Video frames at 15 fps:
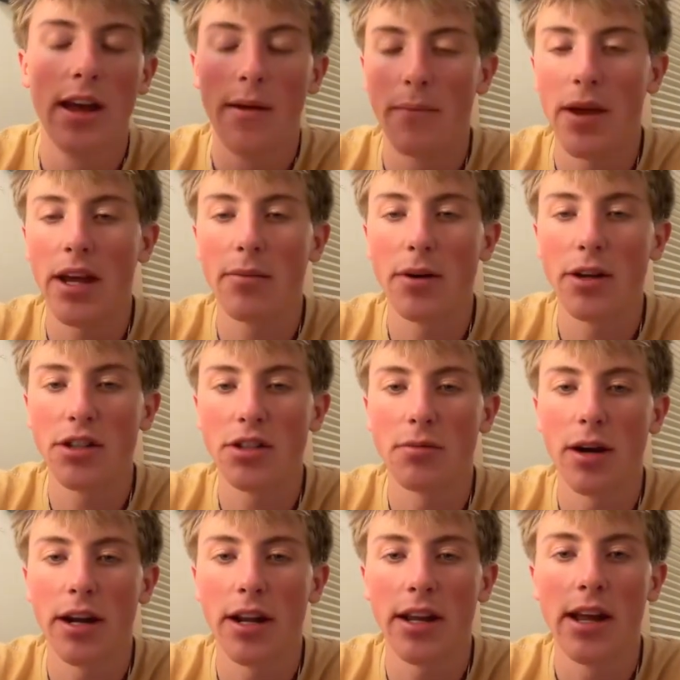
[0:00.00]
make a bunch of
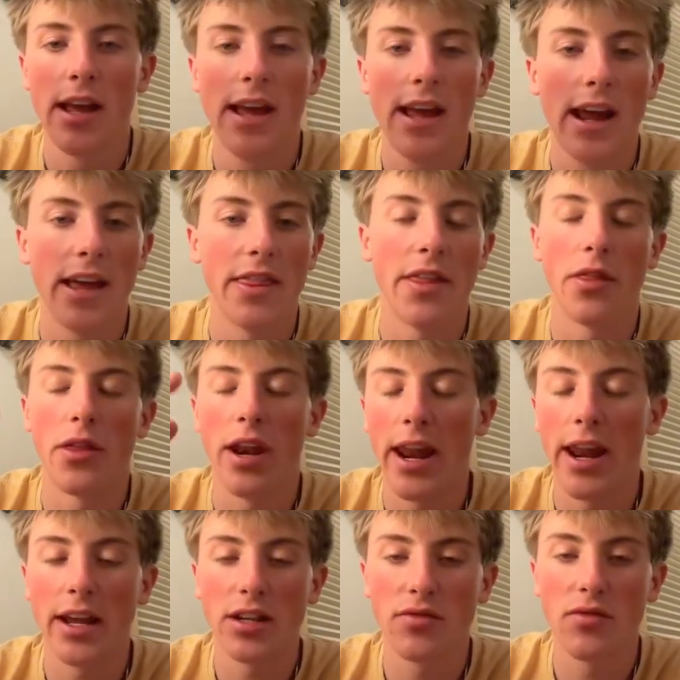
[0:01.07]
money, and then the
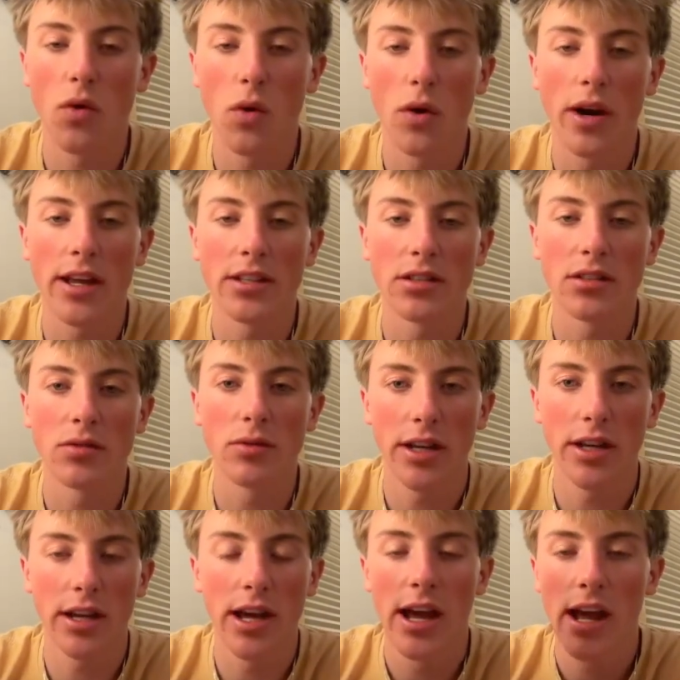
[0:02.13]
next 4 days of the
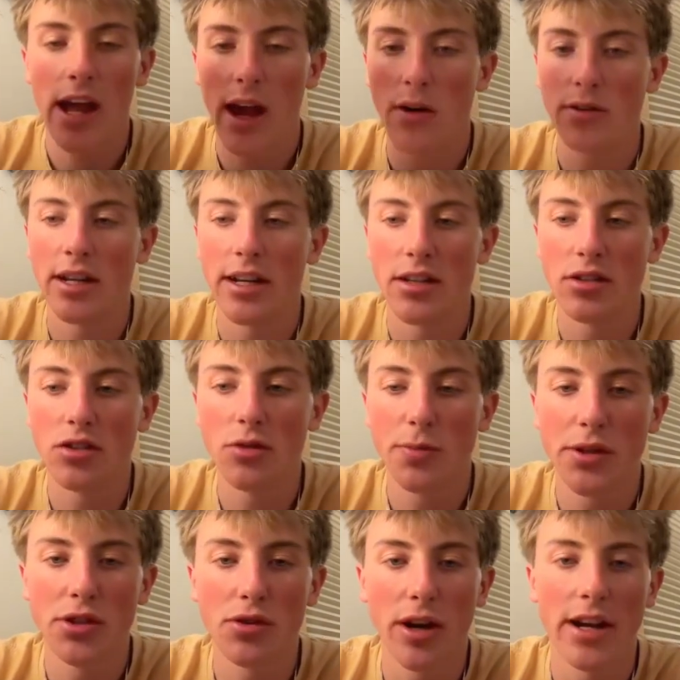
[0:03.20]
week, I would take
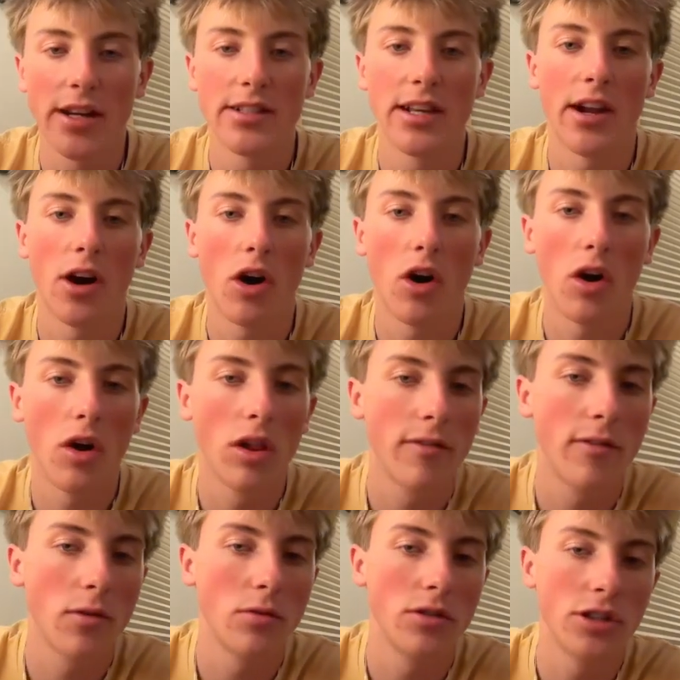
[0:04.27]
stupid trades, and all
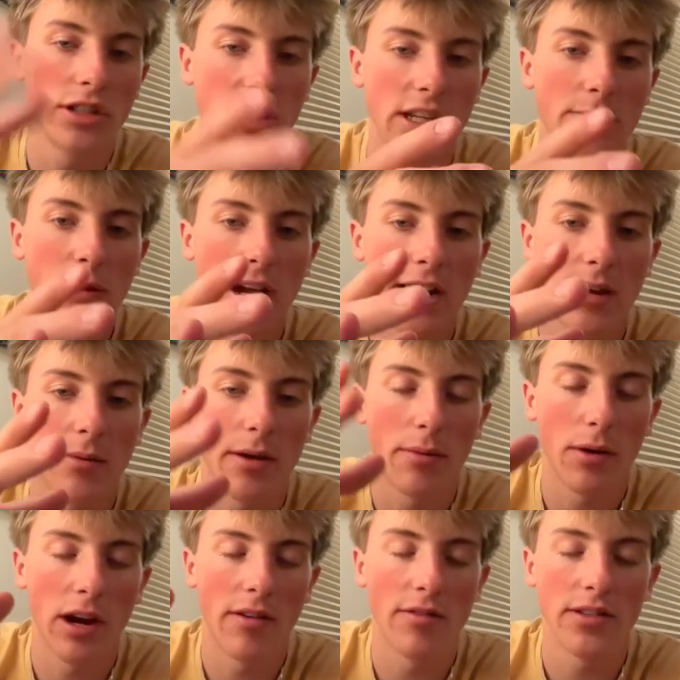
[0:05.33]
of it would just eat back at my
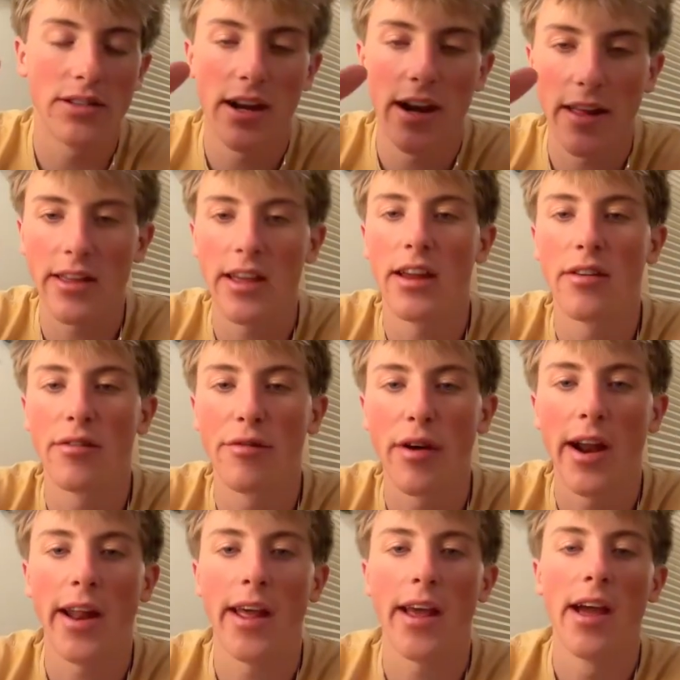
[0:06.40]
profits, and at the end of
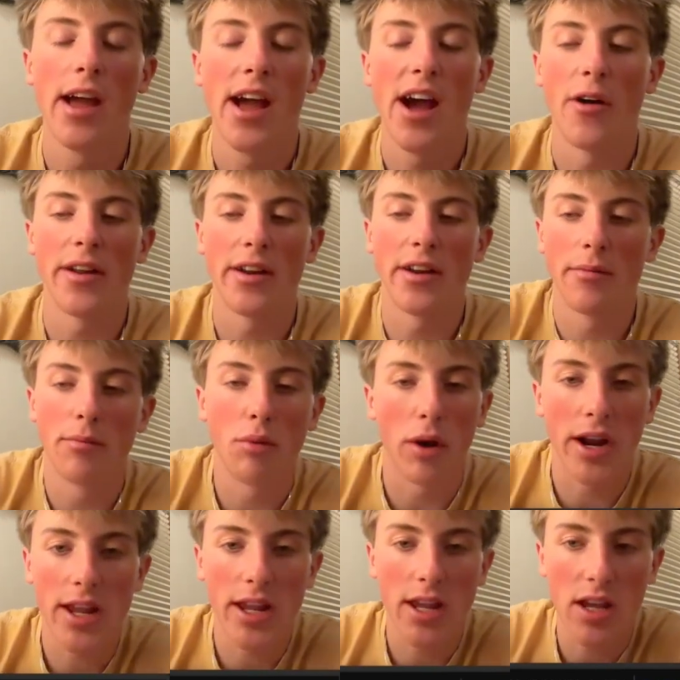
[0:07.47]
Friday, I would end up
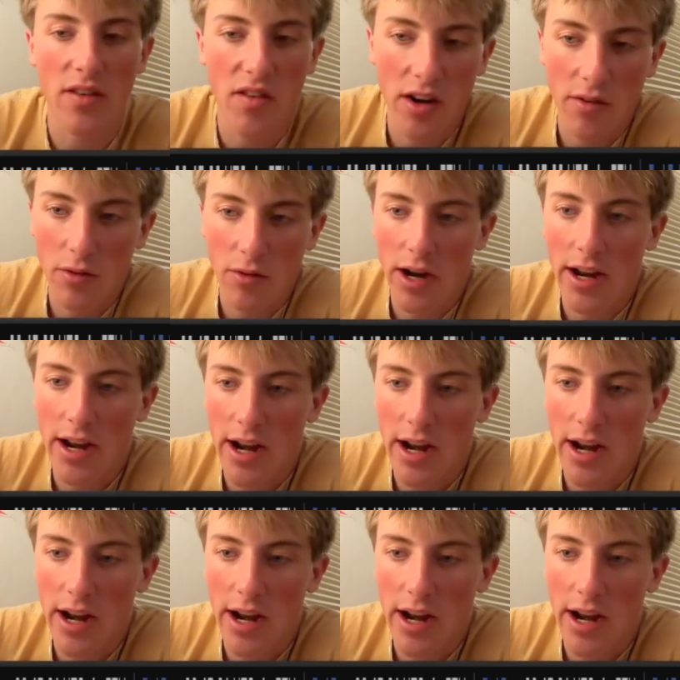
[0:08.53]
break even, right?